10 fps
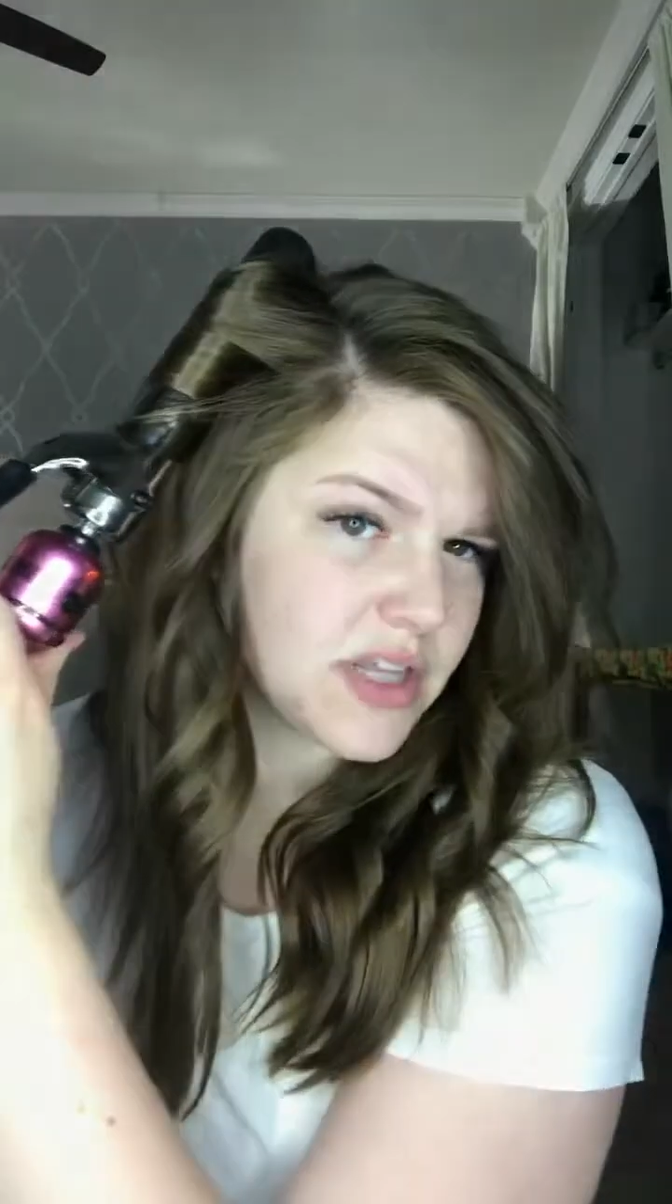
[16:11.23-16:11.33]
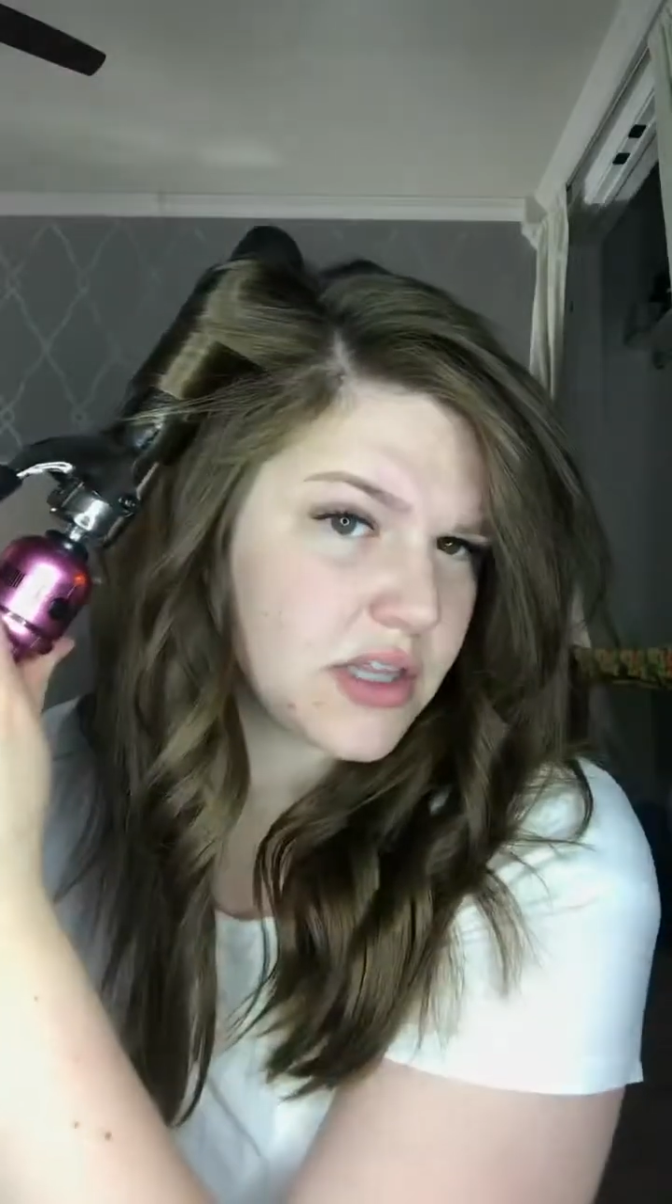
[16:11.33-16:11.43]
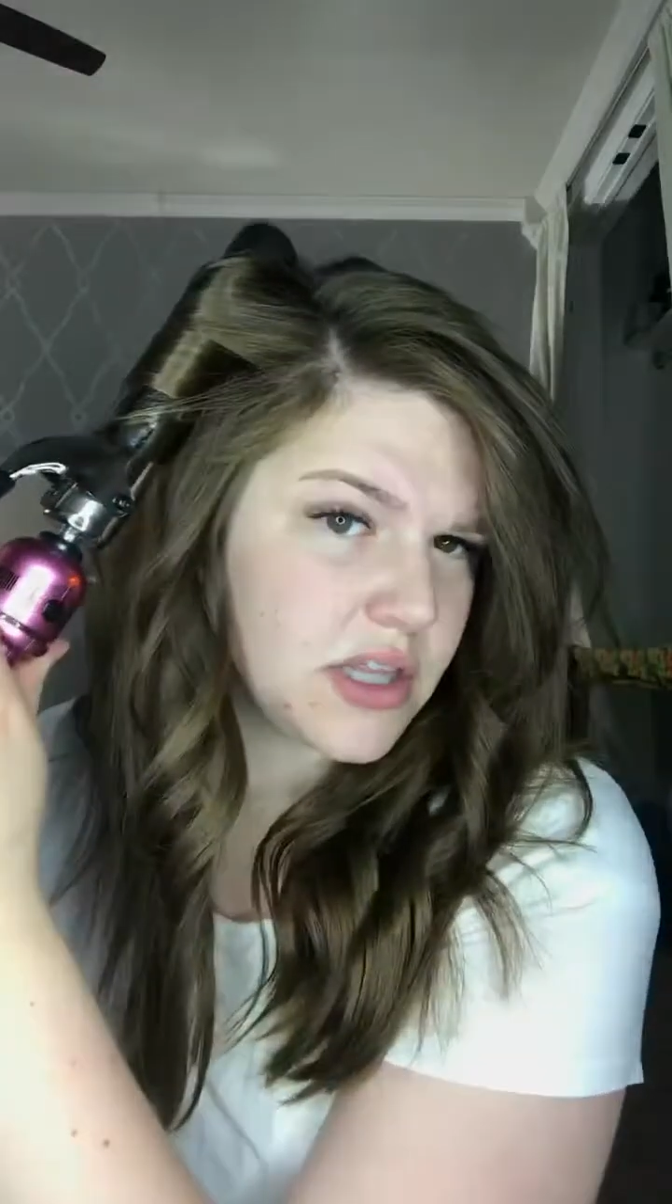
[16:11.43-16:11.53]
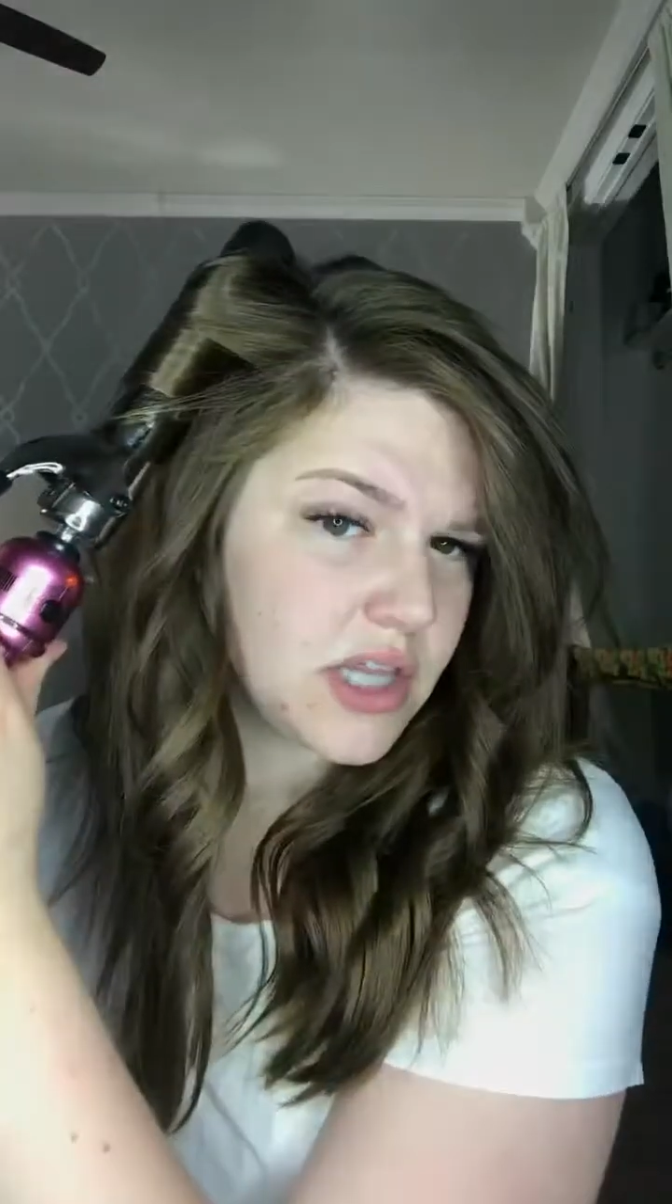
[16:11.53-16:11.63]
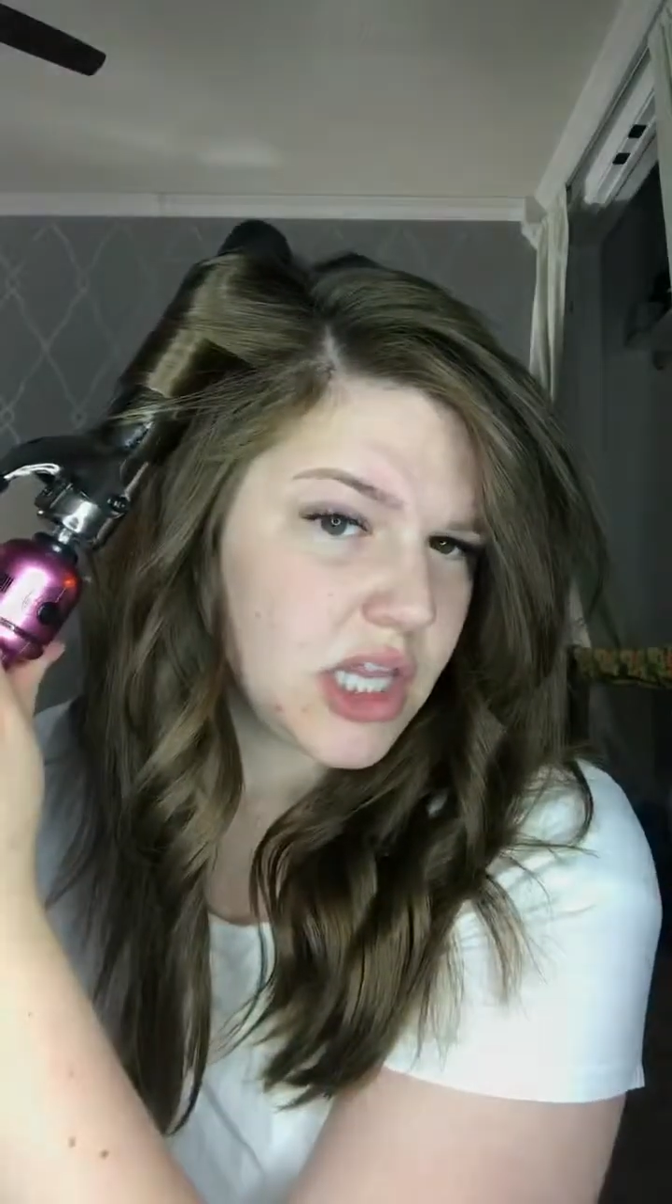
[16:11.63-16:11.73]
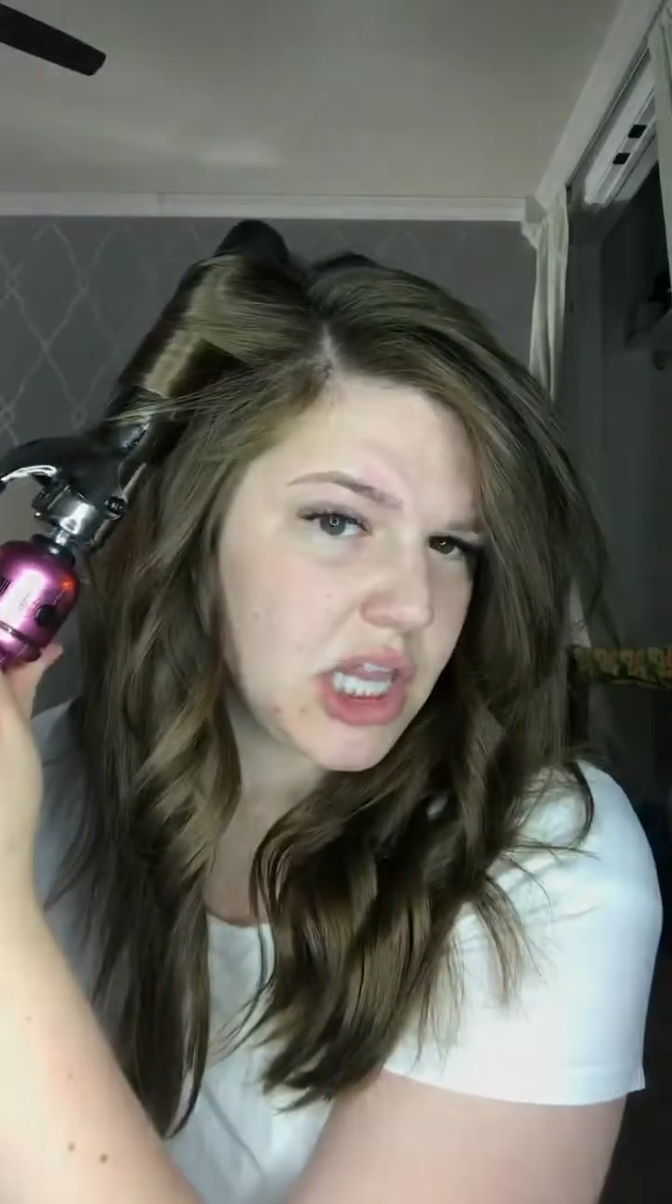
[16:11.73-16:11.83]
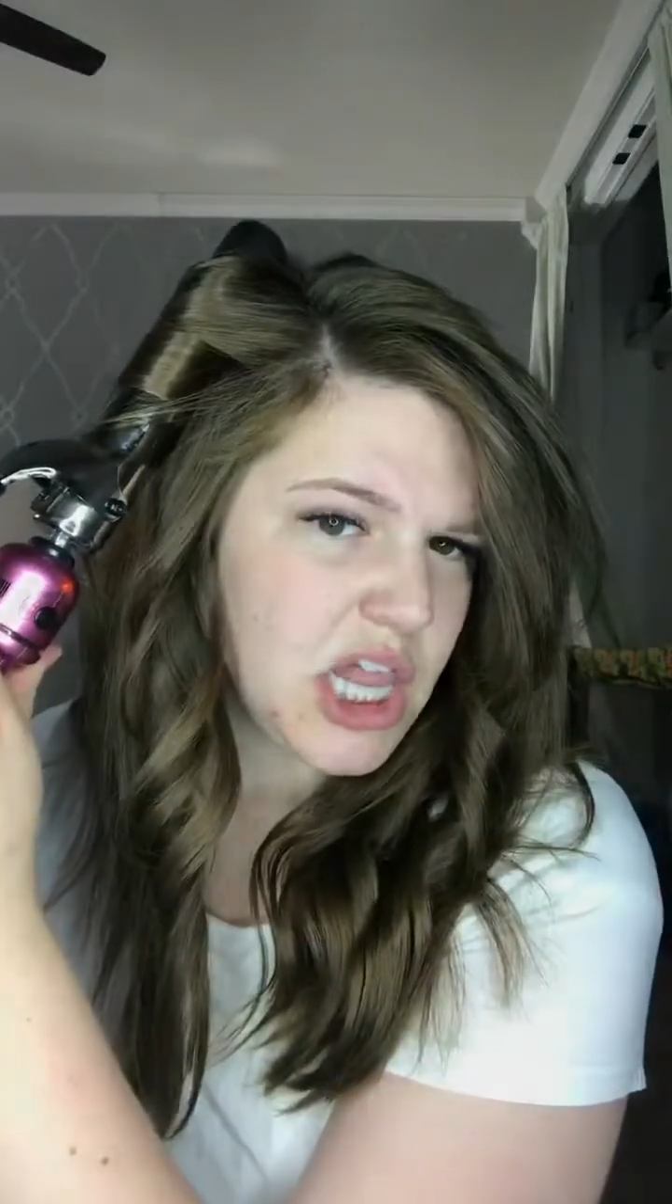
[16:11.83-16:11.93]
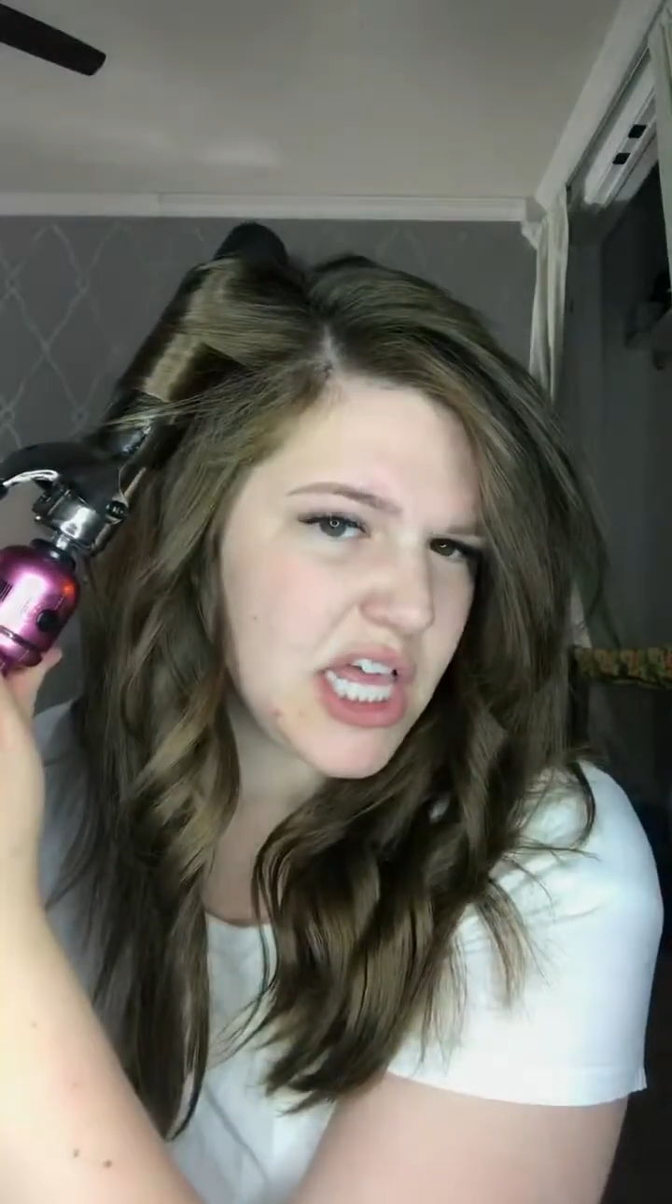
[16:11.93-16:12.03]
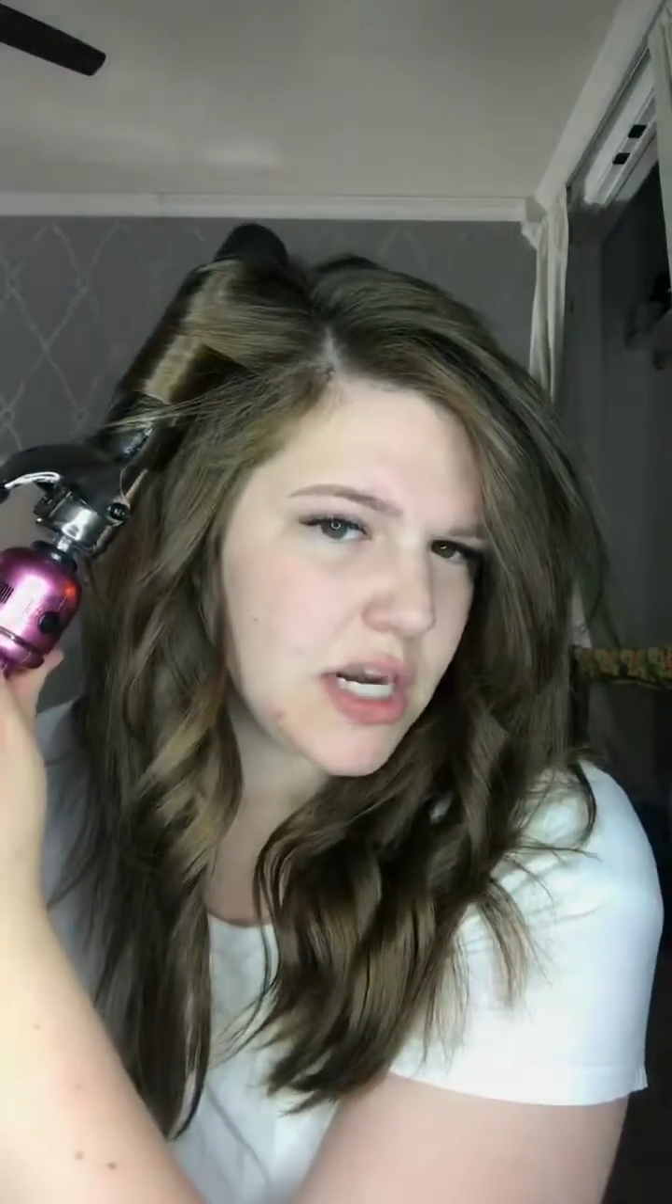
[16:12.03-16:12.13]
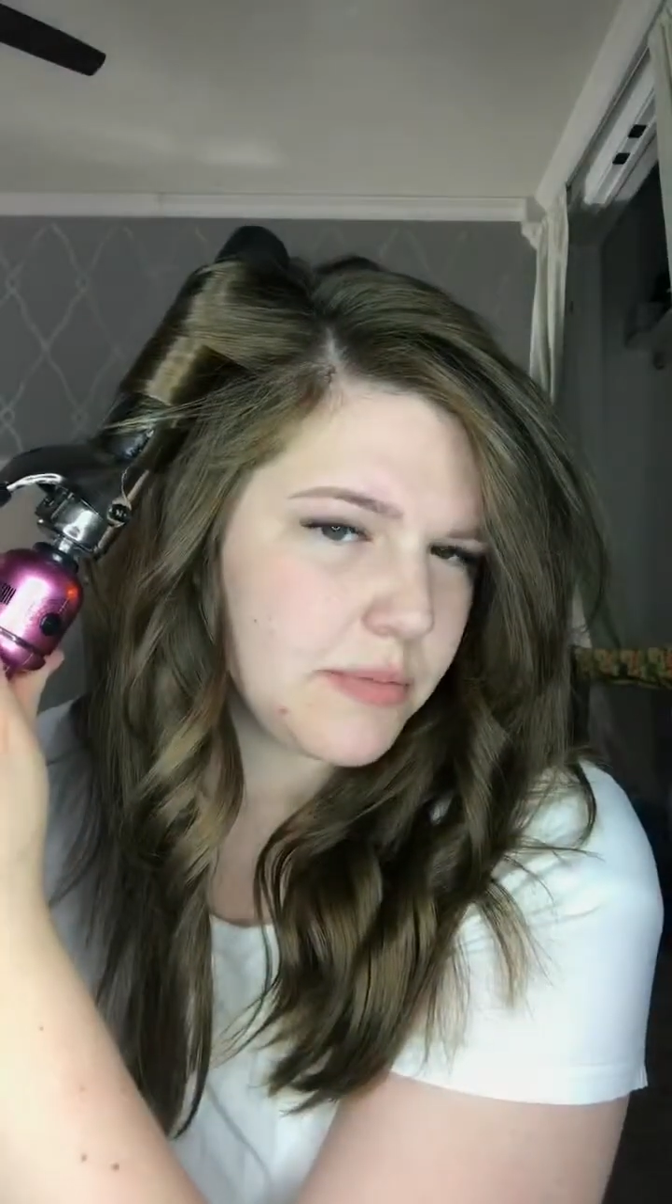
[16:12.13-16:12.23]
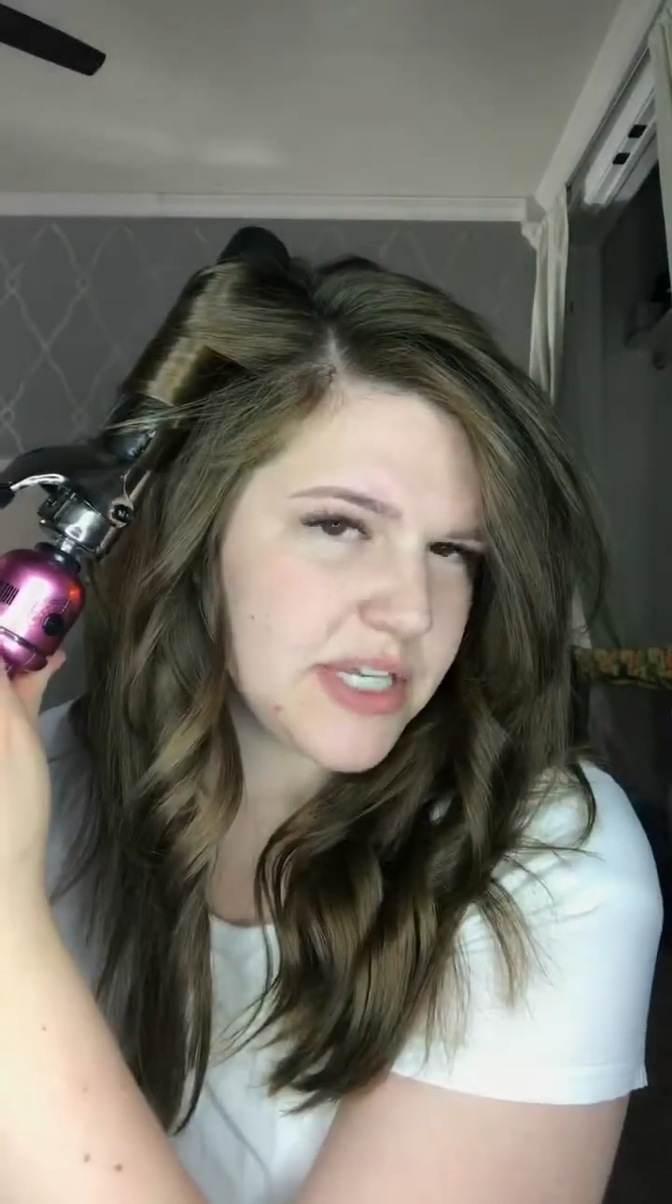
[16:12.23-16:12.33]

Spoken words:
a little